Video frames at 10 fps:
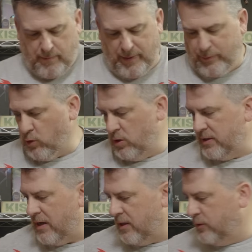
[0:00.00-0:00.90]
Peppercorns
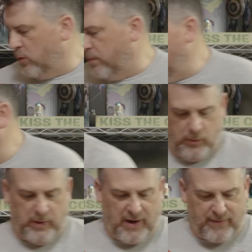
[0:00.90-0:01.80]
out onto a
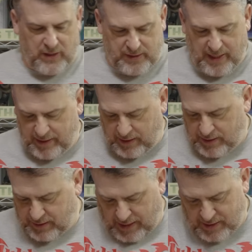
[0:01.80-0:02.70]
plate. We have our steak, in
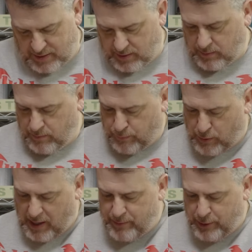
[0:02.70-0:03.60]
this case, prime New